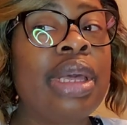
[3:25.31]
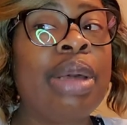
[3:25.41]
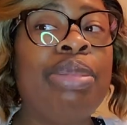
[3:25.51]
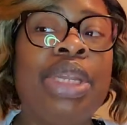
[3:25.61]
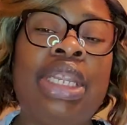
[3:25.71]

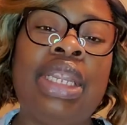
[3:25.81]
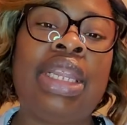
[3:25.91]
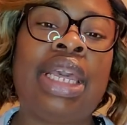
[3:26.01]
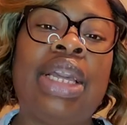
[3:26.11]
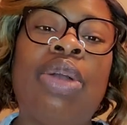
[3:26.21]
but it didn't
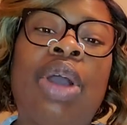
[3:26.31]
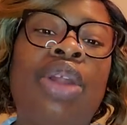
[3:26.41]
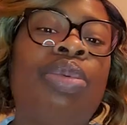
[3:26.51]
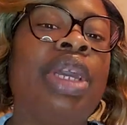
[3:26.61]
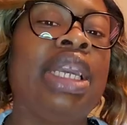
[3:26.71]
like go all the
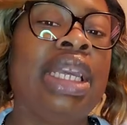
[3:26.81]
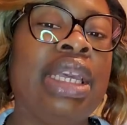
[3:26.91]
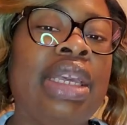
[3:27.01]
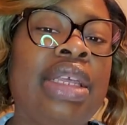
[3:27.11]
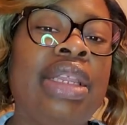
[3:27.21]
way
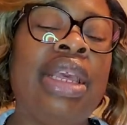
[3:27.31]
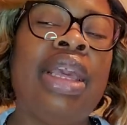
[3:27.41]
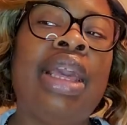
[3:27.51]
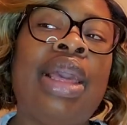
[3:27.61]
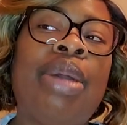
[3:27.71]
in.
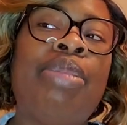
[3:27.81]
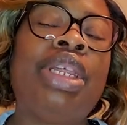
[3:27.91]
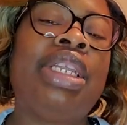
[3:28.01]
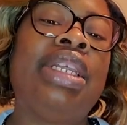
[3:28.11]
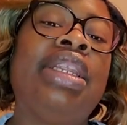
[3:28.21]
But it
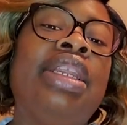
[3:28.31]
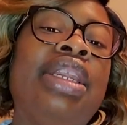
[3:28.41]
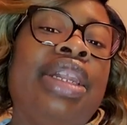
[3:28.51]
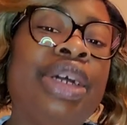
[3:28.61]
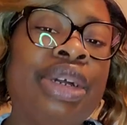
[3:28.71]
did
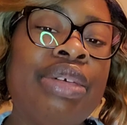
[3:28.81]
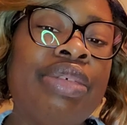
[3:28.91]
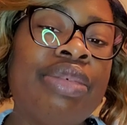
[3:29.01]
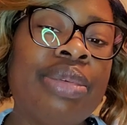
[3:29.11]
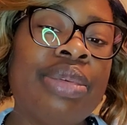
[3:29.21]

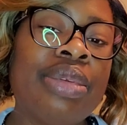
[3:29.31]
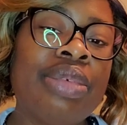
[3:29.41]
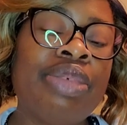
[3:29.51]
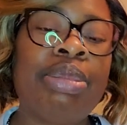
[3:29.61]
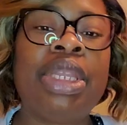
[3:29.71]
enough
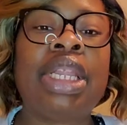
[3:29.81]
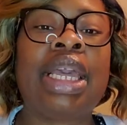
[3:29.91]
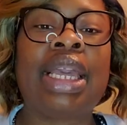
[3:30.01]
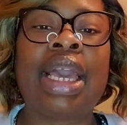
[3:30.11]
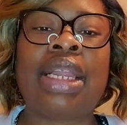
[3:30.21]
for me to
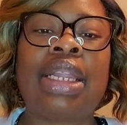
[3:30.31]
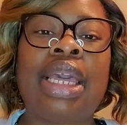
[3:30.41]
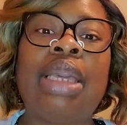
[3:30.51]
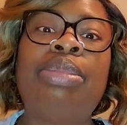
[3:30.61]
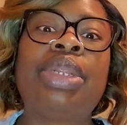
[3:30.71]
like kind of
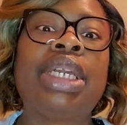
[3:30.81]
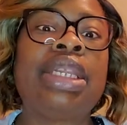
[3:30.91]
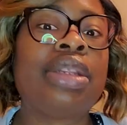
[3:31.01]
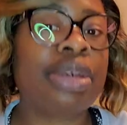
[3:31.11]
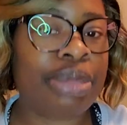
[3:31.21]
like bleed
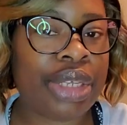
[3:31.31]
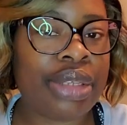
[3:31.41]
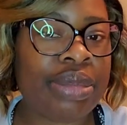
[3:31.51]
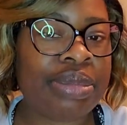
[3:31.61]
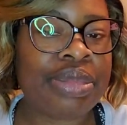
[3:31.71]
a little bit.
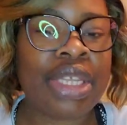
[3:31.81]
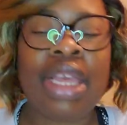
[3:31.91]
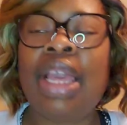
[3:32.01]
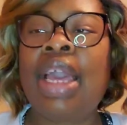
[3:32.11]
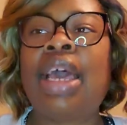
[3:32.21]

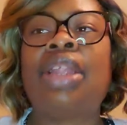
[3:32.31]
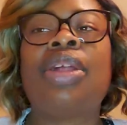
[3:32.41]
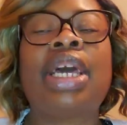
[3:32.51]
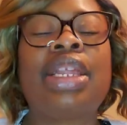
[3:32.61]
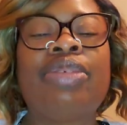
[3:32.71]
And a
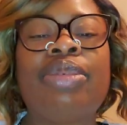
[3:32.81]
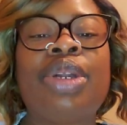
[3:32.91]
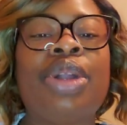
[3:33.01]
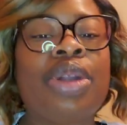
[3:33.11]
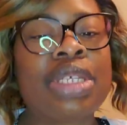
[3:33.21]
lot of
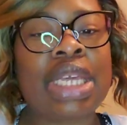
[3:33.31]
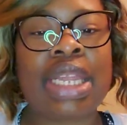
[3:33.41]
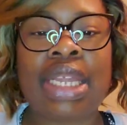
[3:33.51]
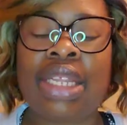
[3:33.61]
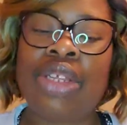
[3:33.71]
girls have
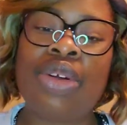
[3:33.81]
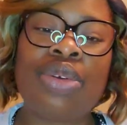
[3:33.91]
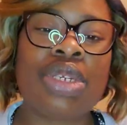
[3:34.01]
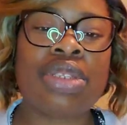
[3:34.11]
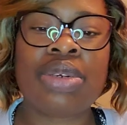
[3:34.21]
like their little
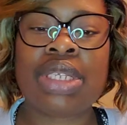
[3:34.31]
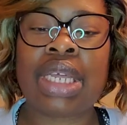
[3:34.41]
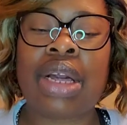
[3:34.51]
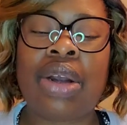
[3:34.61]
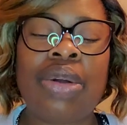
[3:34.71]
horror stories
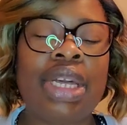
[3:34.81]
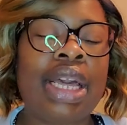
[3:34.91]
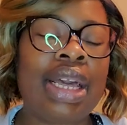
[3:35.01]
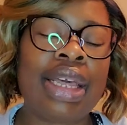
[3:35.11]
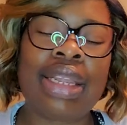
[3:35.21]
like, oh
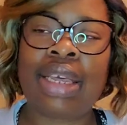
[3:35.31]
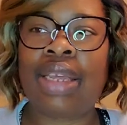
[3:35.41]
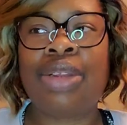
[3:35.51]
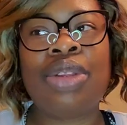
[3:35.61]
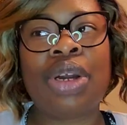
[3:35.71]
God,
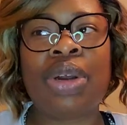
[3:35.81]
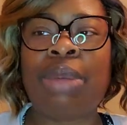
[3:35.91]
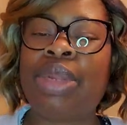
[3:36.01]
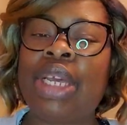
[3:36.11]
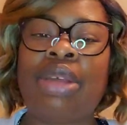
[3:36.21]
like, I
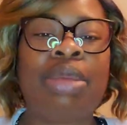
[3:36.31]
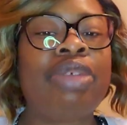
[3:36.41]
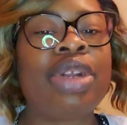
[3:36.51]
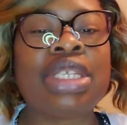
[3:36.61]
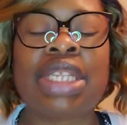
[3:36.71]
bled on my
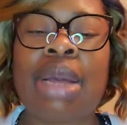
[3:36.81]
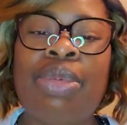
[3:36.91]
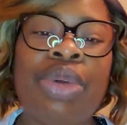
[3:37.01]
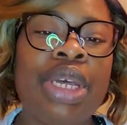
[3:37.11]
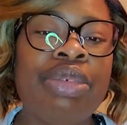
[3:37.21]
first time or
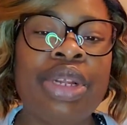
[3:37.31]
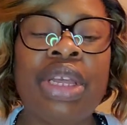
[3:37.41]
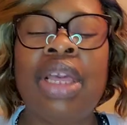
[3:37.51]
whatever.